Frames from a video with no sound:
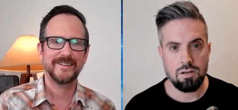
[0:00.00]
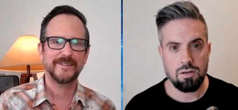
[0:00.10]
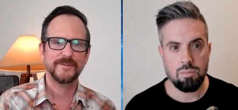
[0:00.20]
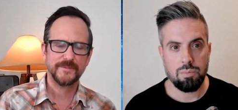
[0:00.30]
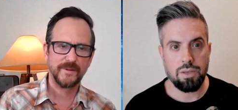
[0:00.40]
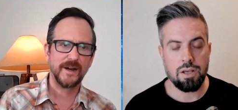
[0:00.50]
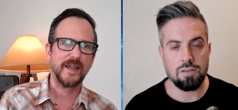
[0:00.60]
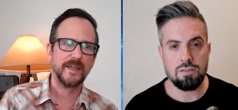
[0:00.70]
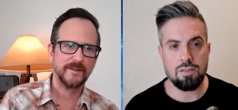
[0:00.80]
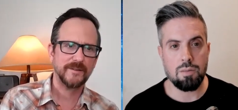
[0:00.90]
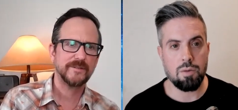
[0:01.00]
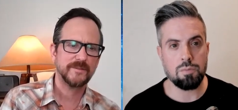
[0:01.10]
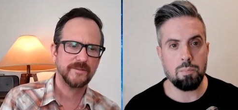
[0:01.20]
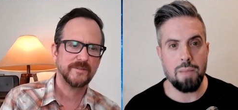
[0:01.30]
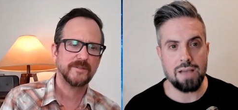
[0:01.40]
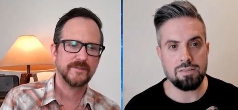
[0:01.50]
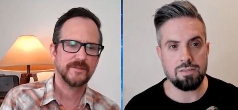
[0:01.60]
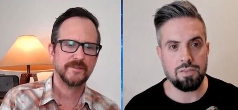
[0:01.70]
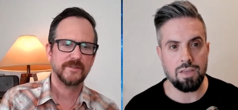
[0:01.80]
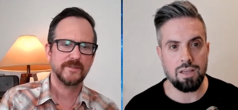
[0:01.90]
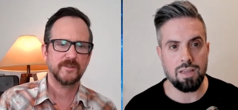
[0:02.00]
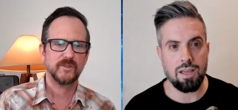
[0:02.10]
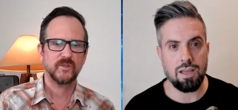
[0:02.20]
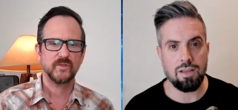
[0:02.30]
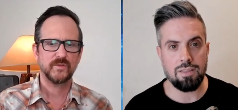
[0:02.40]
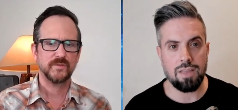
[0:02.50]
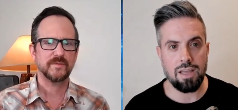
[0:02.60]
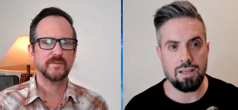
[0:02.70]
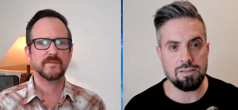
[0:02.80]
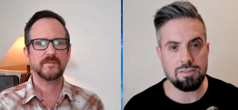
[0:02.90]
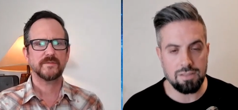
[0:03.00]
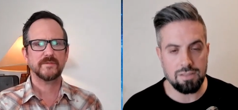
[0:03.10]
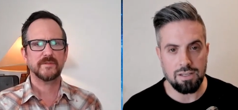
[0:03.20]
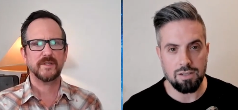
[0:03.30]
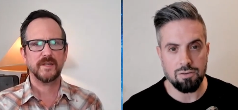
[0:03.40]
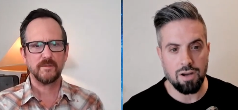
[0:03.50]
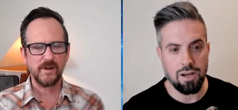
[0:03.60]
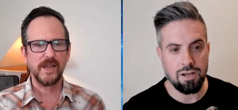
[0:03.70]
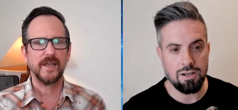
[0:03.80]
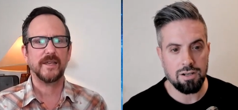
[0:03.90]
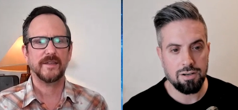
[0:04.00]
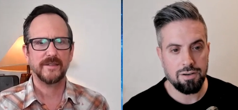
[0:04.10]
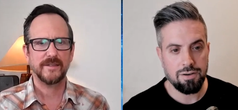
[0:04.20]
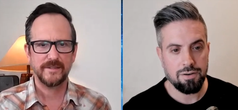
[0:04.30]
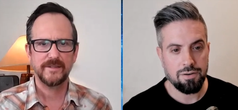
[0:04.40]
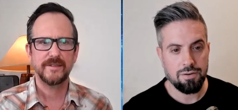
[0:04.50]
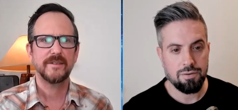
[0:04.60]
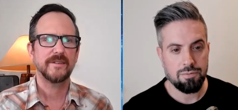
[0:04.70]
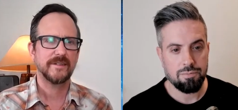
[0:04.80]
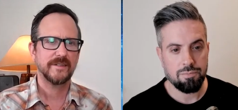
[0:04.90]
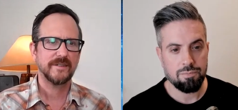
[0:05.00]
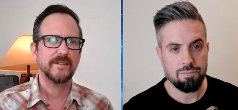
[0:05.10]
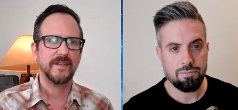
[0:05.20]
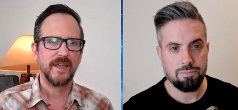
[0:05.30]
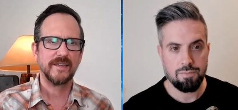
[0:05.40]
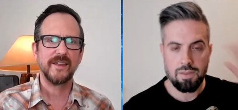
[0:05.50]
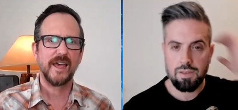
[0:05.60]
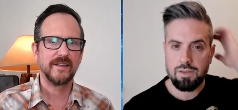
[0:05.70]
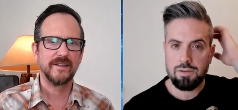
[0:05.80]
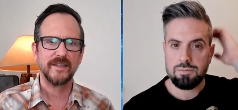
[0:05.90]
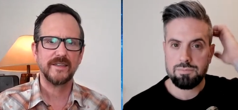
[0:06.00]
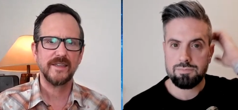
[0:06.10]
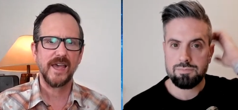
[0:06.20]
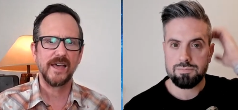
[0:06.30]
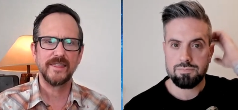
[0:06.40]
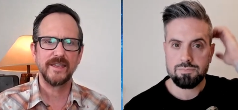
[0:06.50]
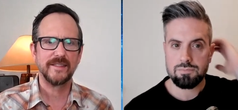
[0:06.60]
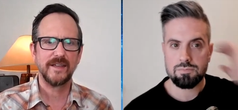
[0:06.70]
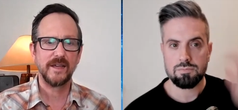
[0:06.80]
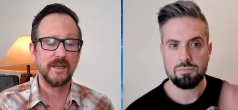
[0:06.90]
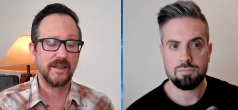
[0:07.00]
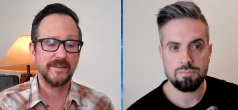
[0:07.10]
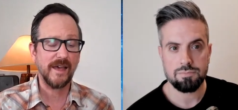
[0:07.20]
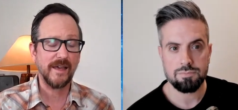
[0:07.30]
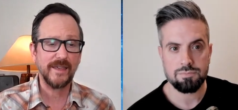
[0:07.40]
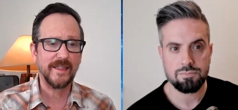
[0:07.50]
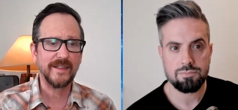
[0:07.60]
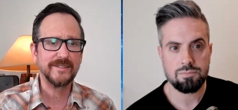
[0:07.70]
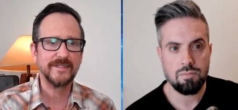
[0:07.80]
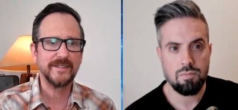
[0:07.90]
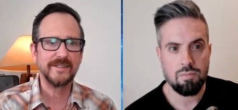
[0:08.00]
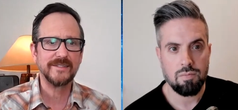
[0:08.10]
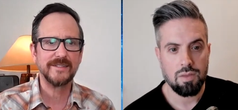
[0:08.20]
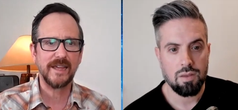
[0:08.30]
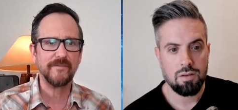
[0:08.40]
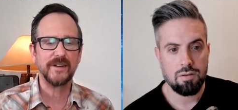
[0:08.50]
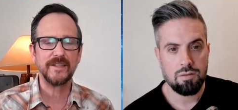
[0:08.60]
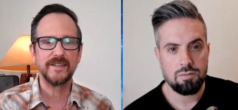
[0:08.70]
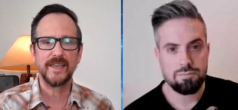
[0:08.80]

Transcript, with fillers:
Speaker 1: Because right. it's the most massive thing they they can see, right? Right.
Speaker 2: Exactly. Yeah, I think I, I that, yeah, that's that's definitely the